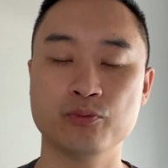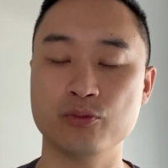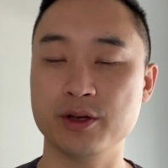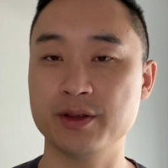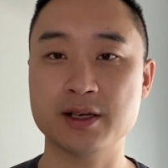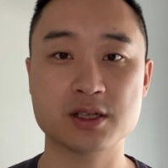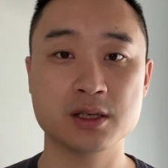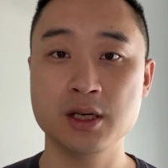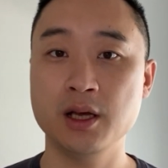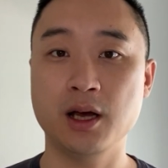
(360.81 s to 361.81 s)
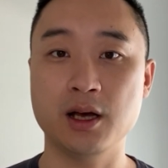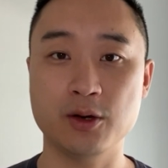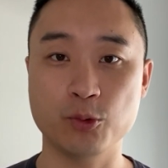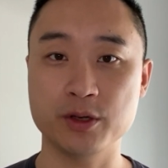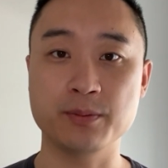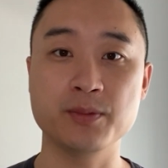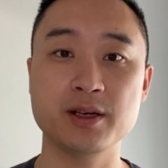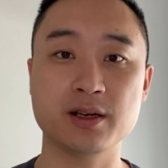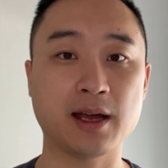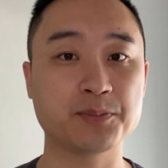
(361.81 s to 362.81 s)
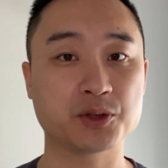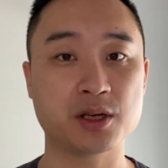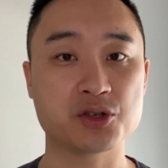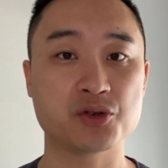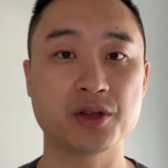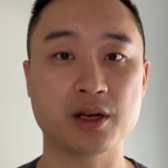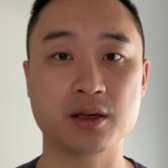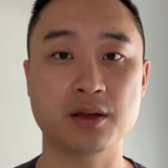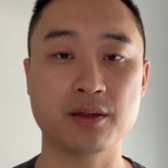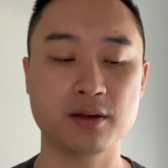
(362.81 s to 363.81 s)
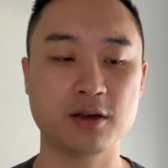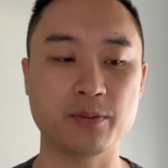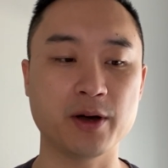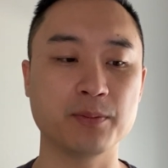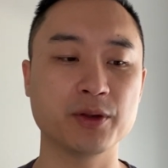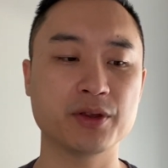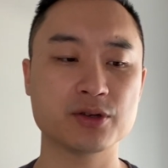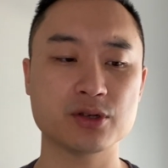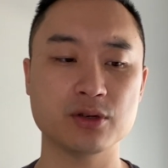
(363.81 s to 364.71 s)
Right? That's one immediate application that I can think about. But there's